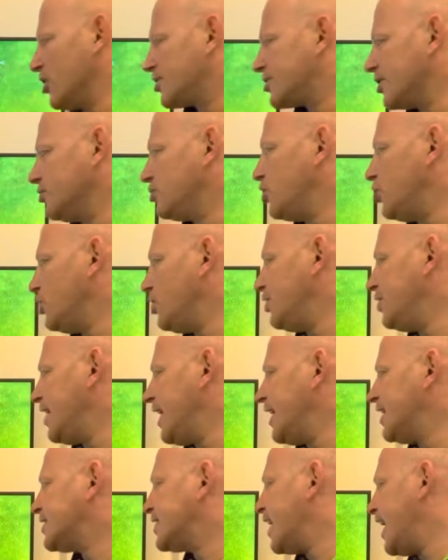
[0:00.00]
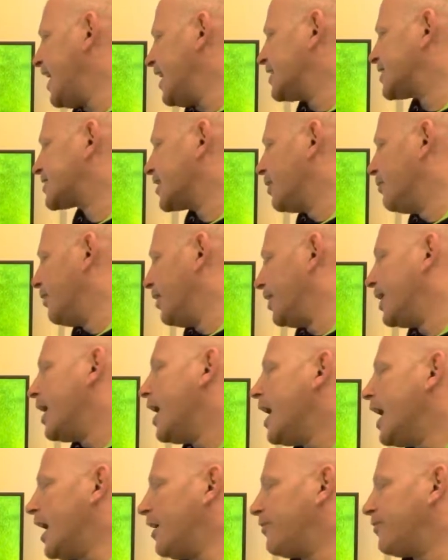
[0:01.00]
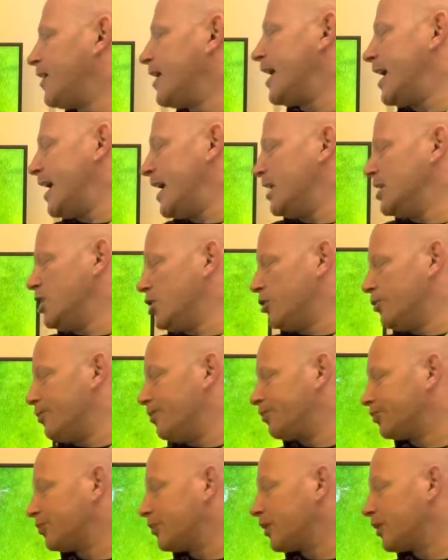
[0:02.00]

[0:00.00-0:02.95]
So do you need to hit someone if they hit you?